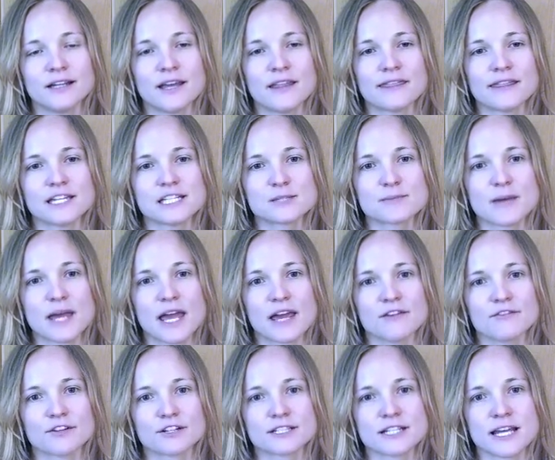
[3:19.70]
This
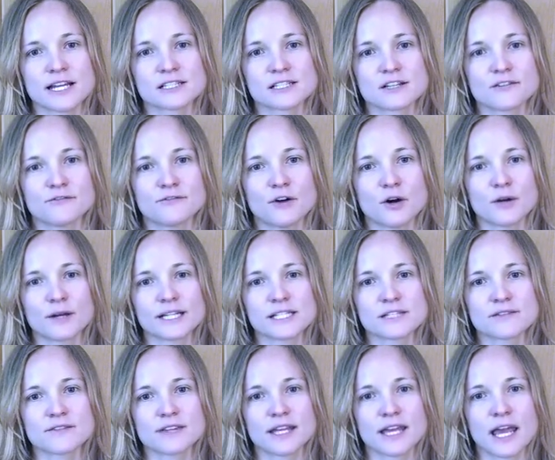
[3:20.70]
behavior takes the focus
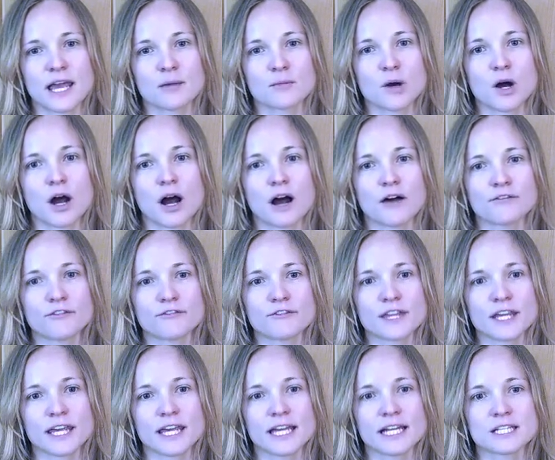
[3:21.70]
of the game off of
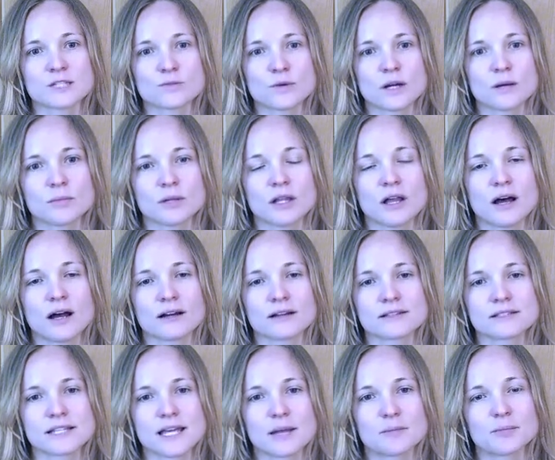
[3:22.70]
the kids where it
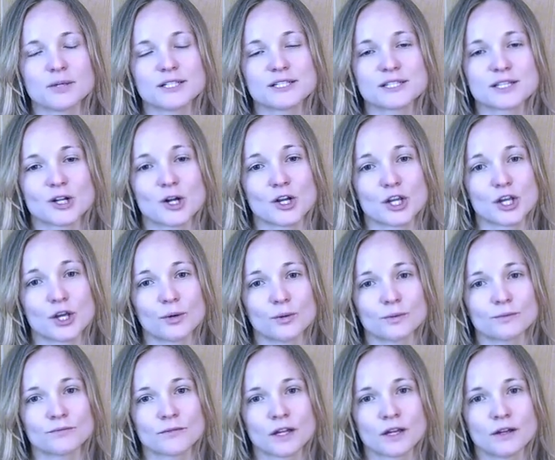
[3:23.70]
belongs and puts it on you.
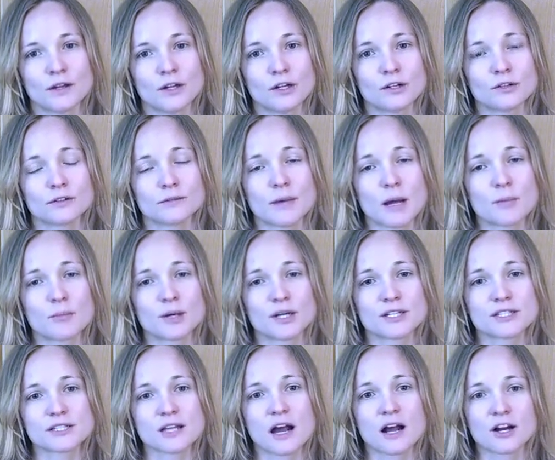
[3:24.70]
Remember,
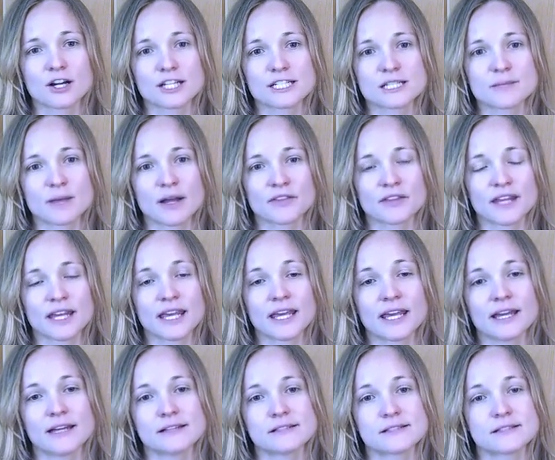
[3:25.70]
soccer is about the
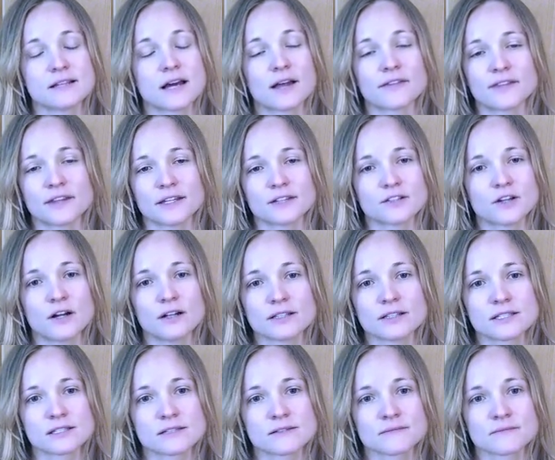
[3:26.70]
kids, not the
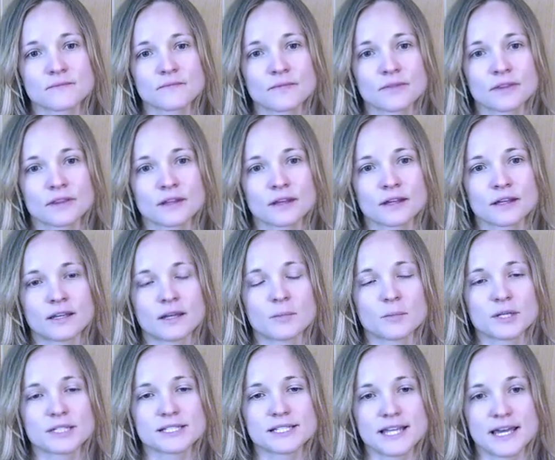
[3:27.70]
adults.
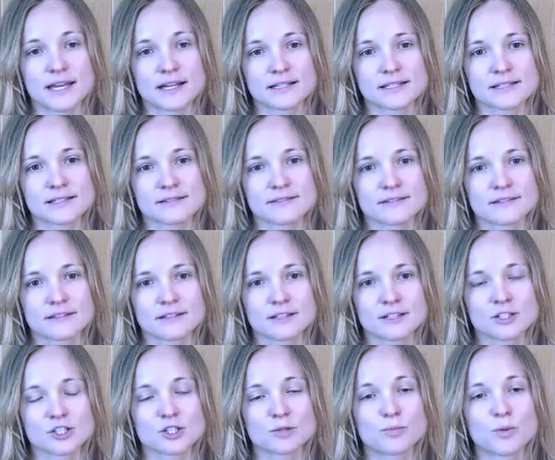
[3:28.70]
Number 6,
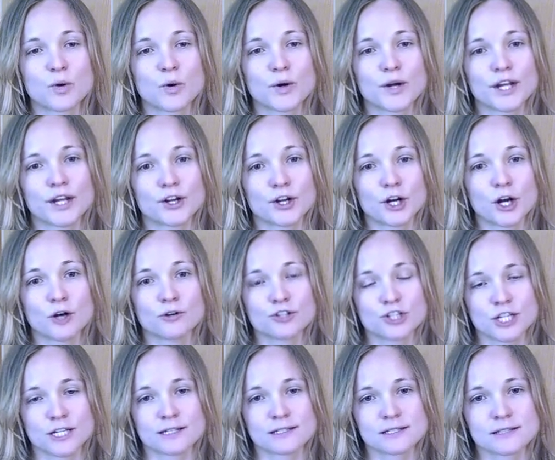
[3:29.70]
support your
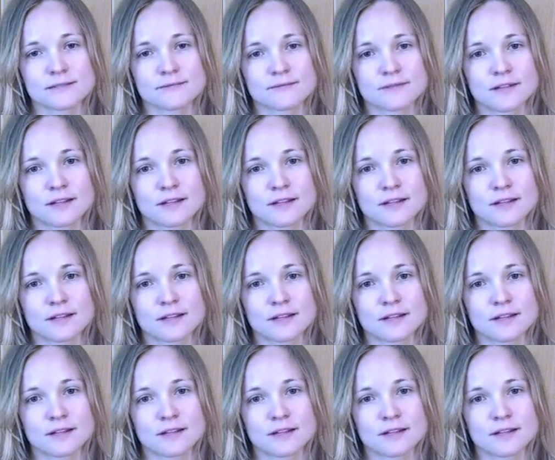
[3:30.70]
coaches.